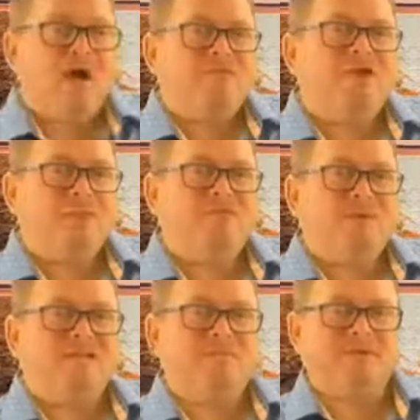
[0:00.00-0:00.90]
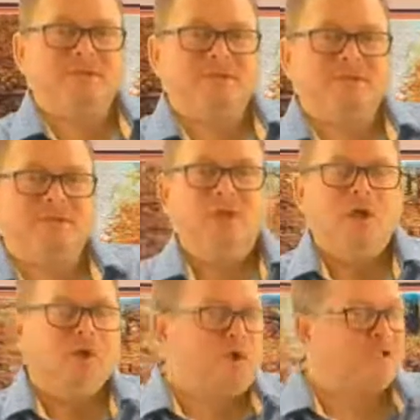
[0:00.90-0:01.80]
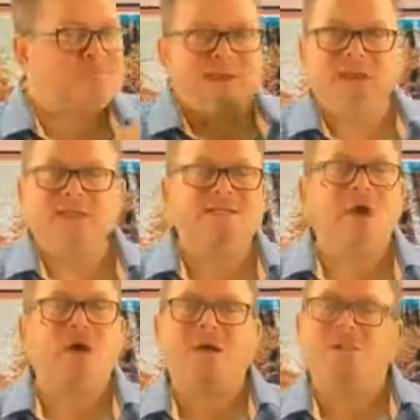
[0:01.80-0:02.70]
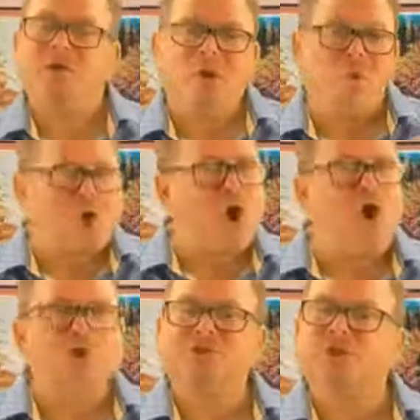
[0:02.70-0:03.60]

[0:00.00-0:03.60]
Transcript: no investment, you're not spending any time, no knowledge,